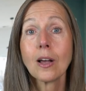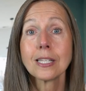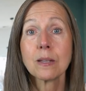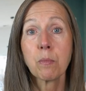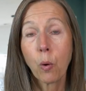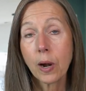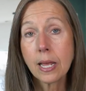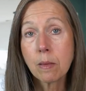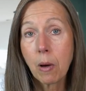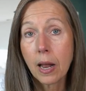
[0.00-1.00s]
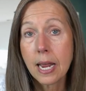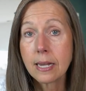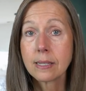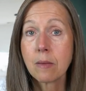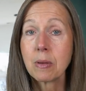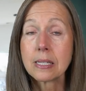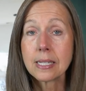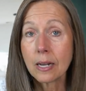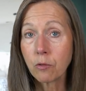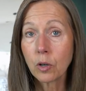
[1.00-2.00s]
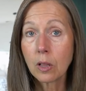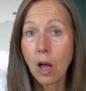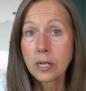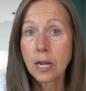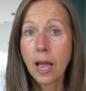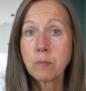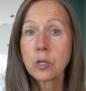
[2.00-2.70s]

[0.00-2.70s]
on supporting the body because they've been sick for a long time.